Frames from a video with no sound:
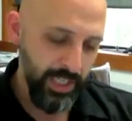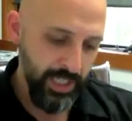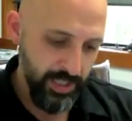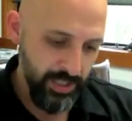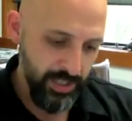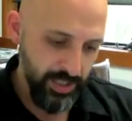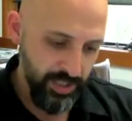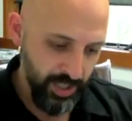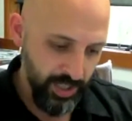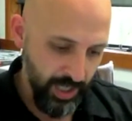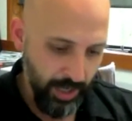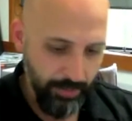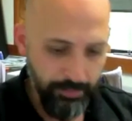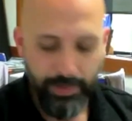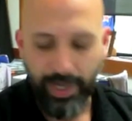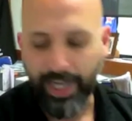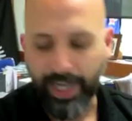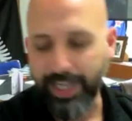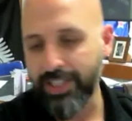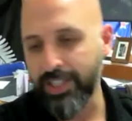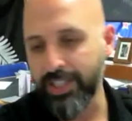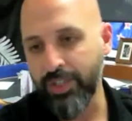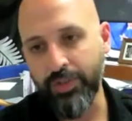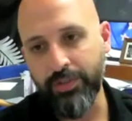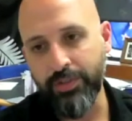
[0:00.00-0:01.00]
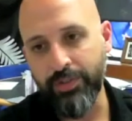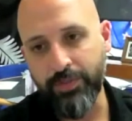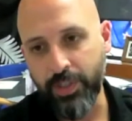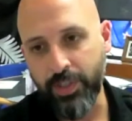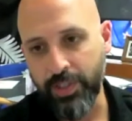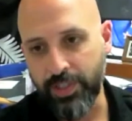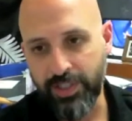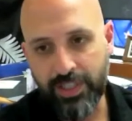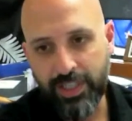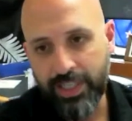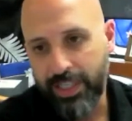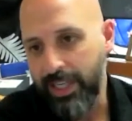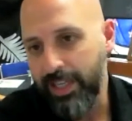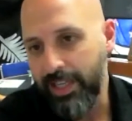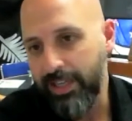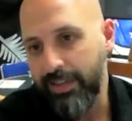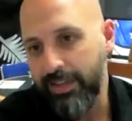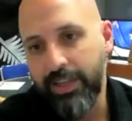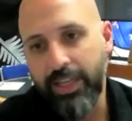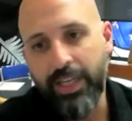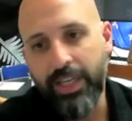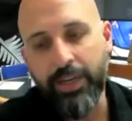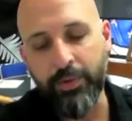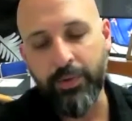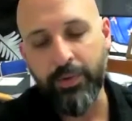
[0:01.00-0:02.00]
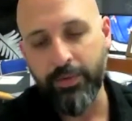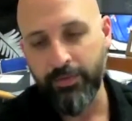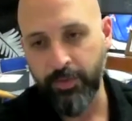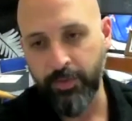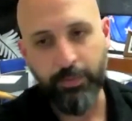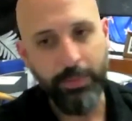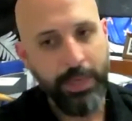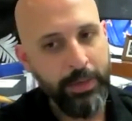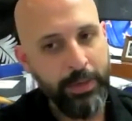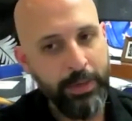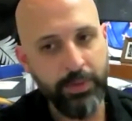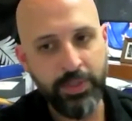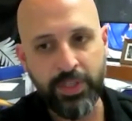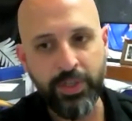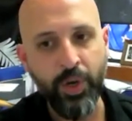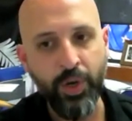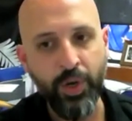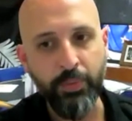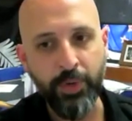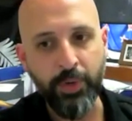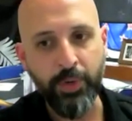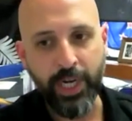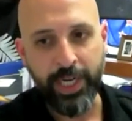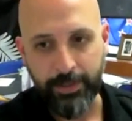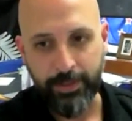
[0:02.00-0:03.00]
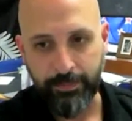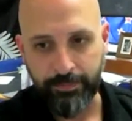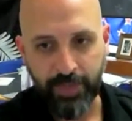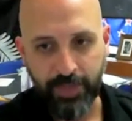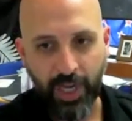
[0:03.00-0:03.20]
to come back to university, it, for me, it was a no-brainer.